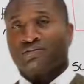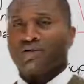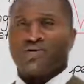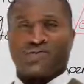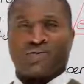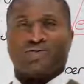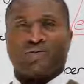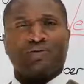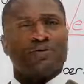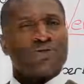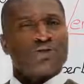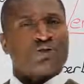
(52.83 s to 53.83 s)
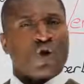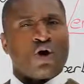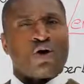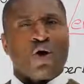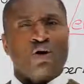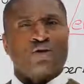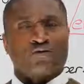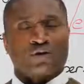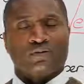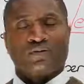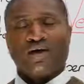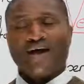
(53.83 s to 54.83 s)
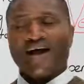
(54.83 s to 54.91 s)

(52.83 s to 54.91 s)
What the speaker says: not some of you, I'm going to teach all of you